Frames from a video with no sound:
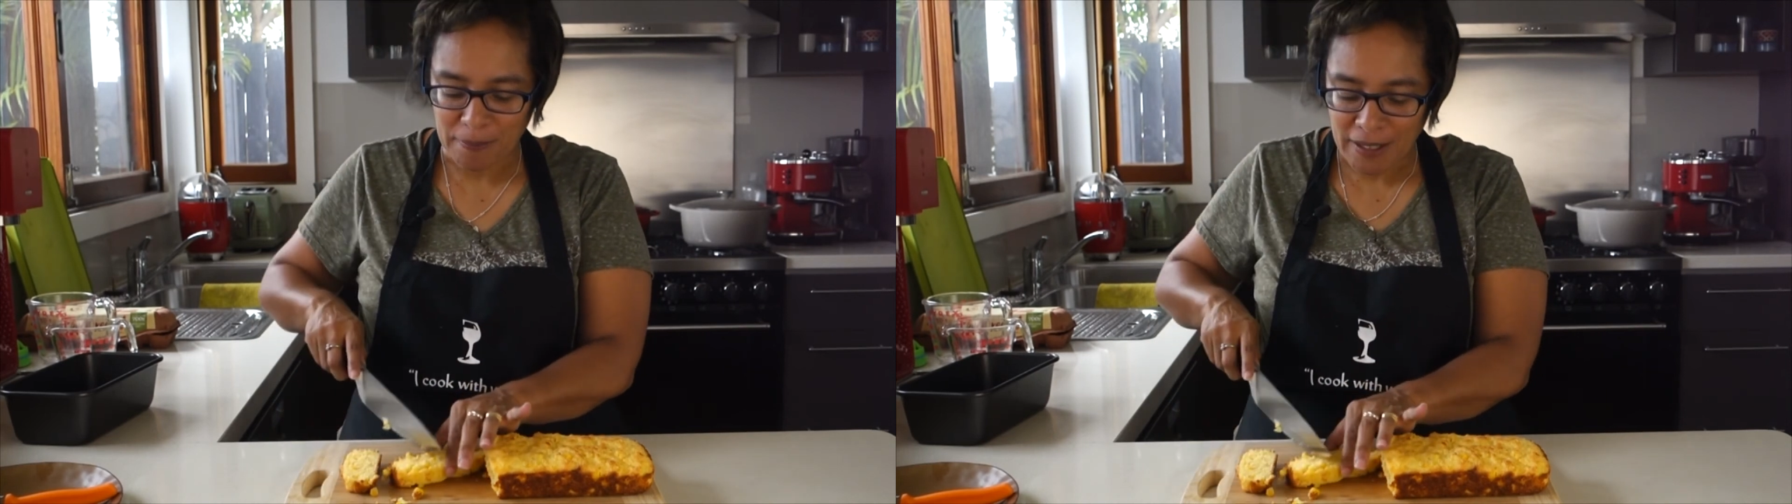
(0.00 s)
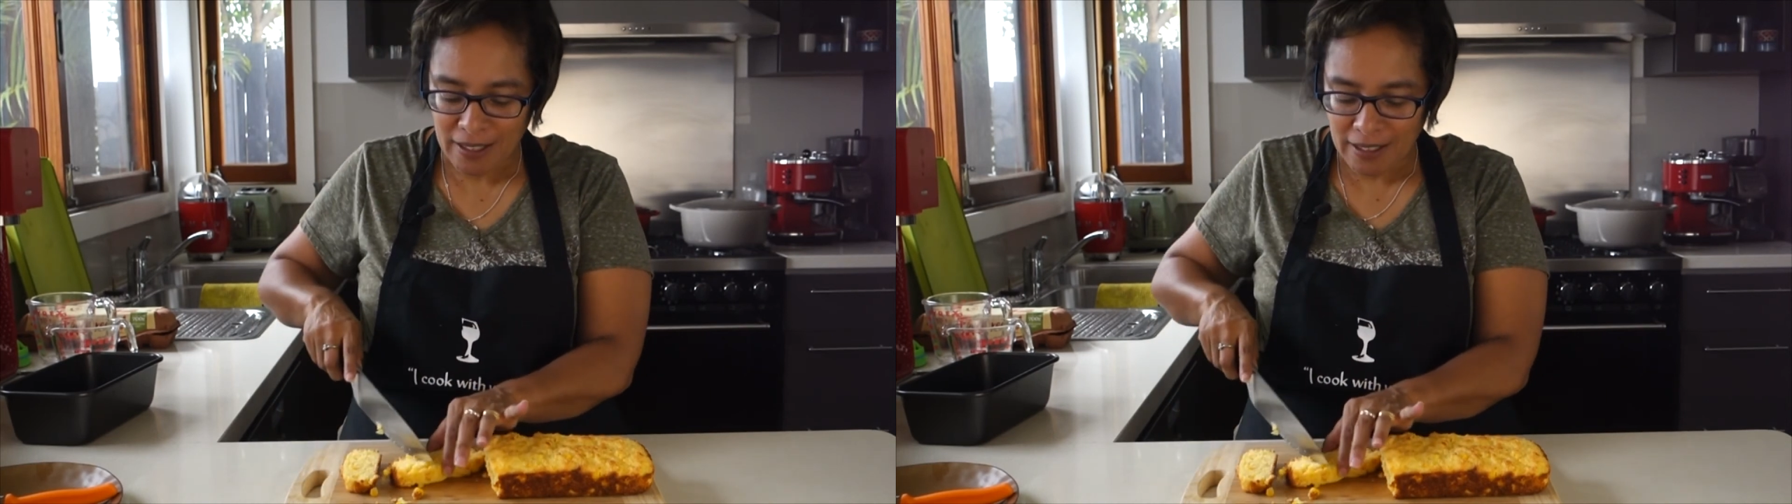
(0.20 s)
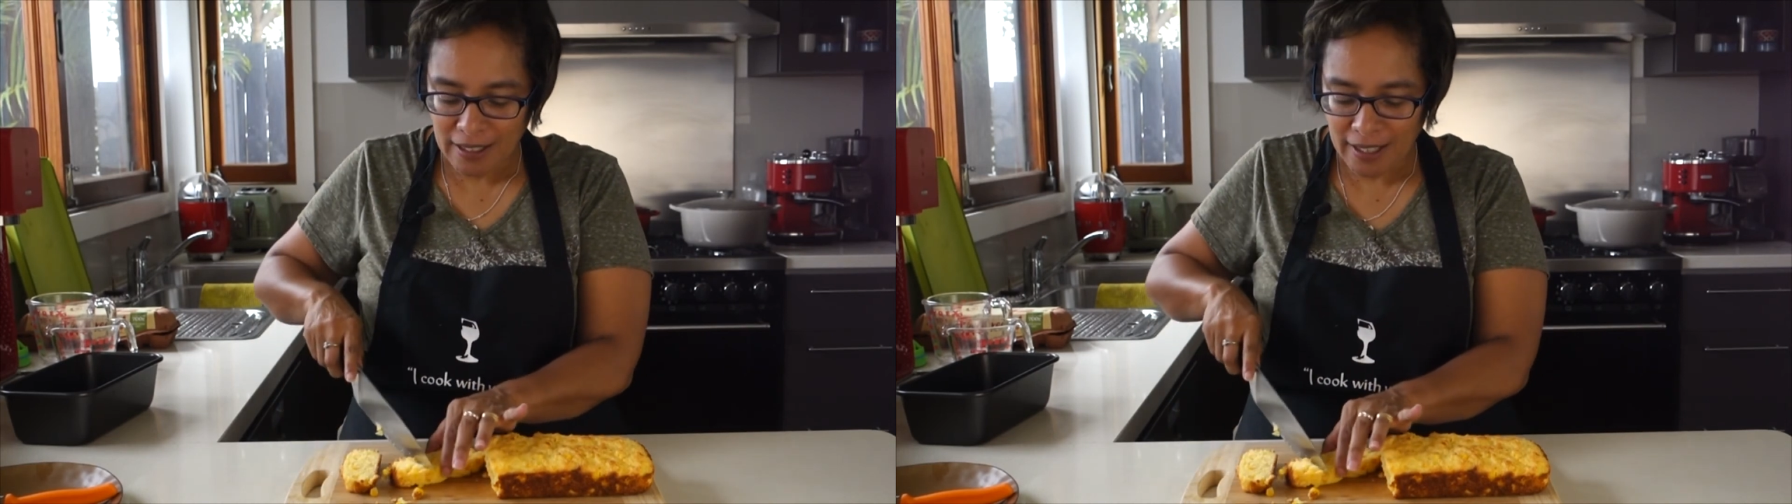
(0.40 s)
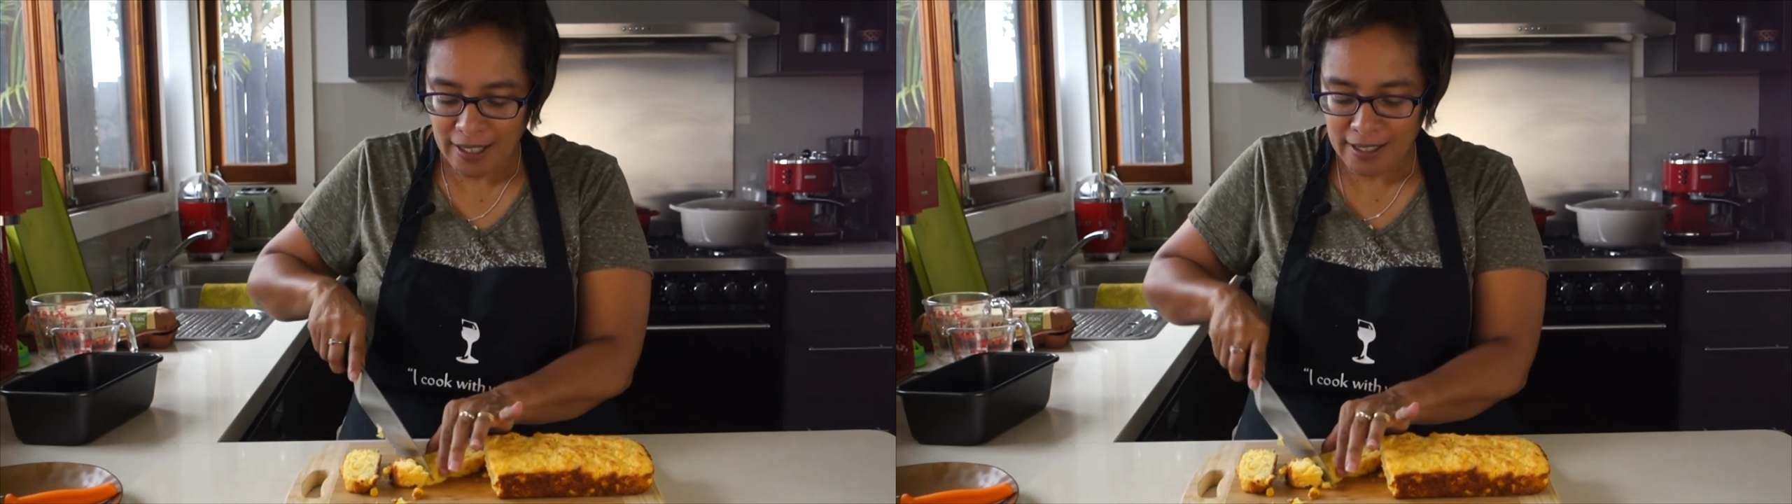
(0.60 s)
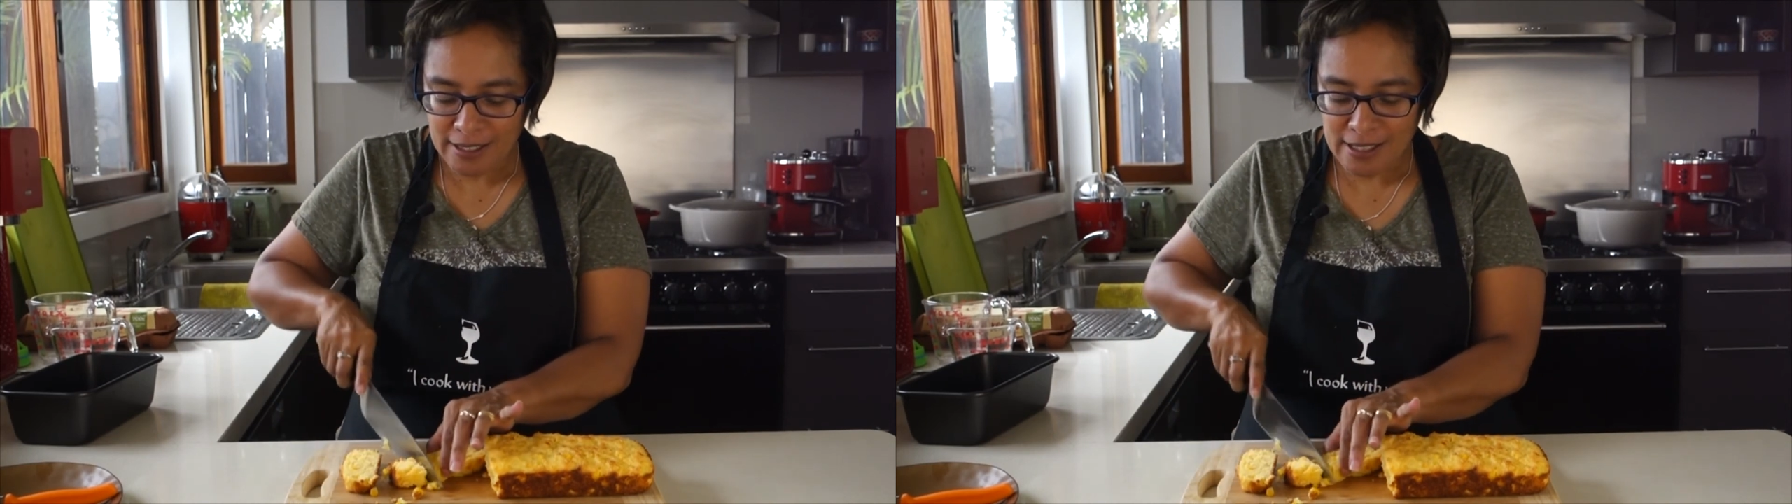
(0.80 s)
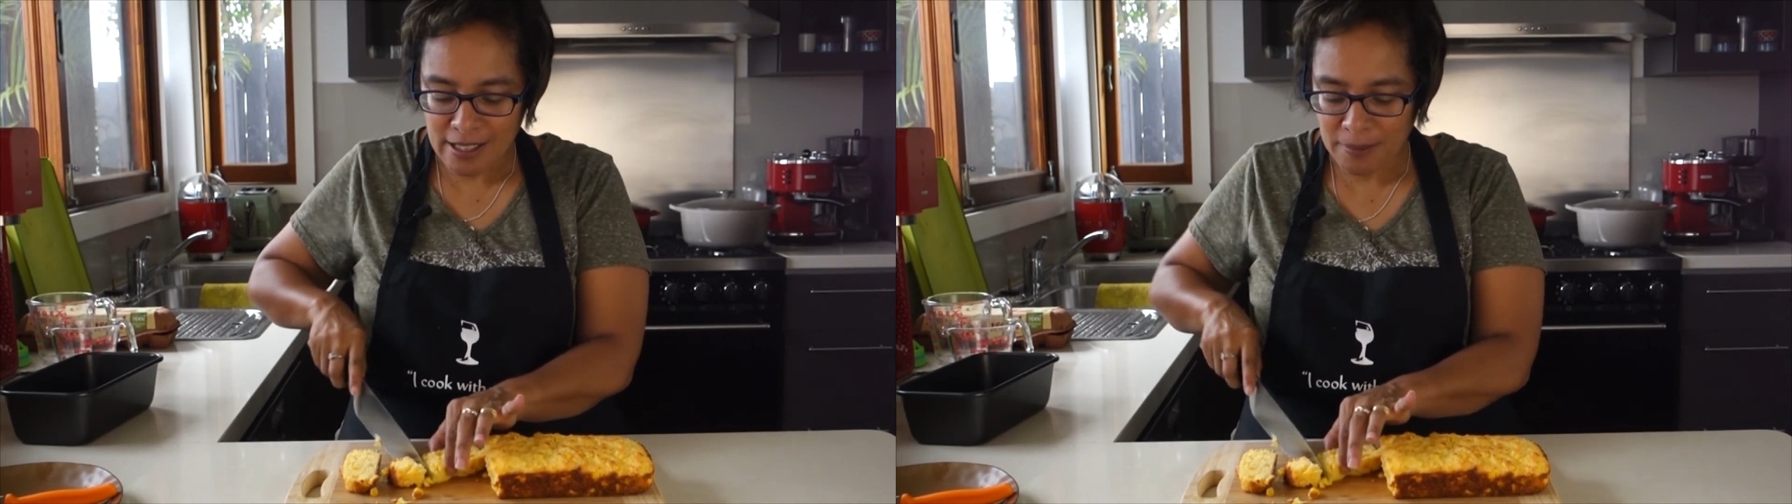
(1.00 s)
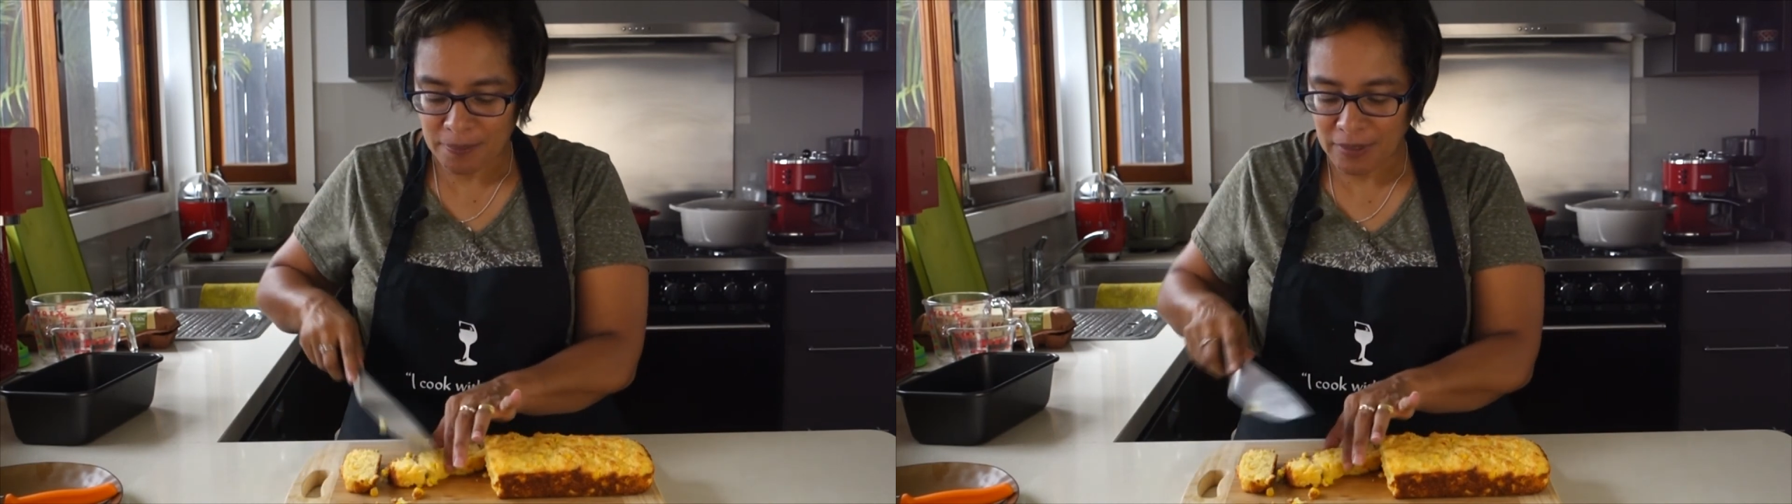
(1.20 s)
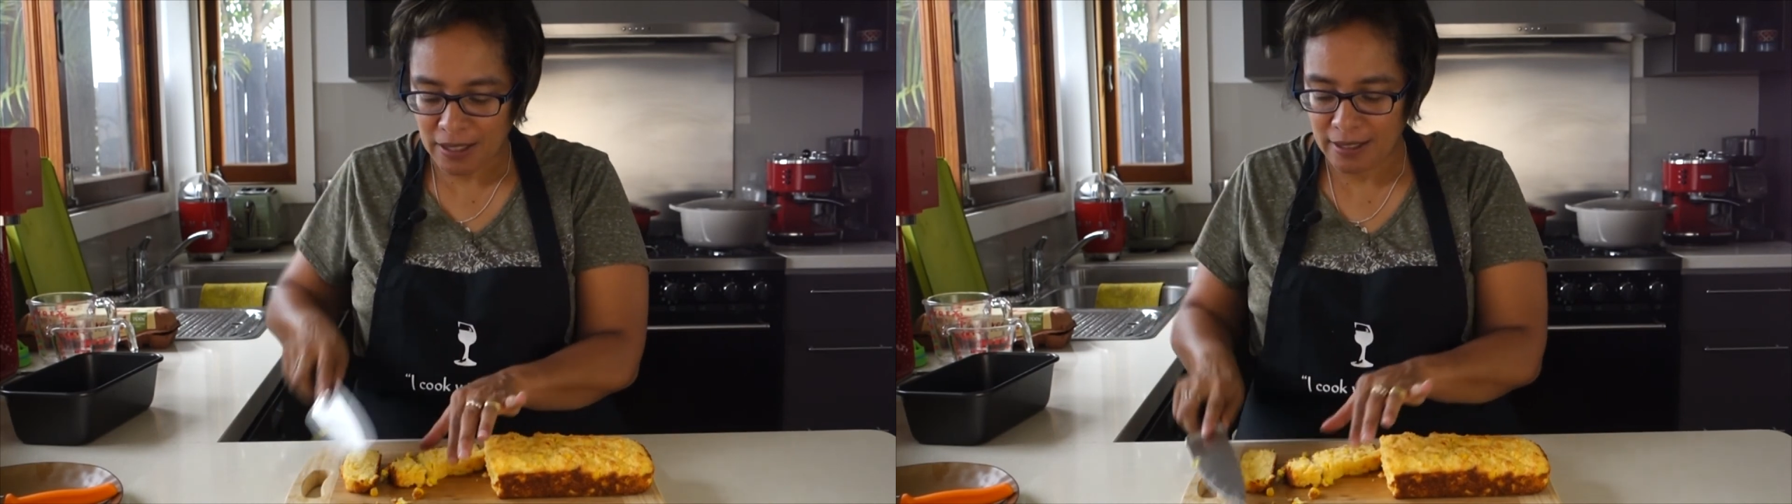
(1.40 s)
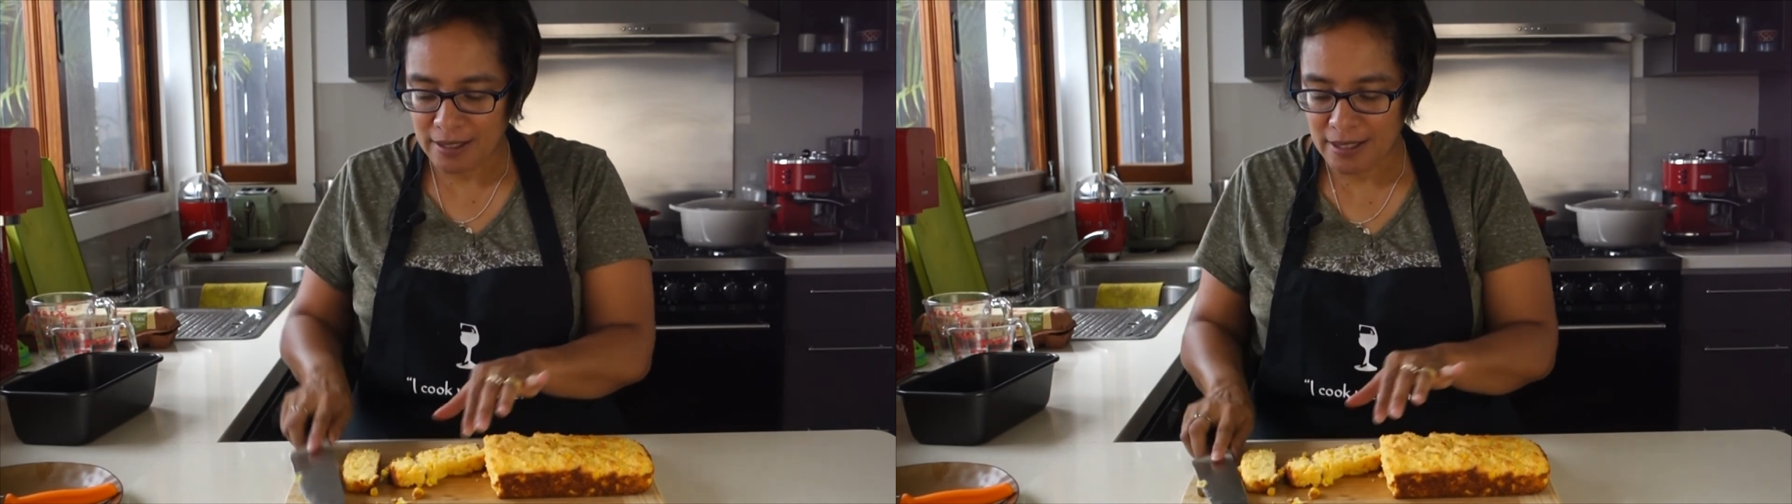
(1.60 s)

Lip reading: And let's give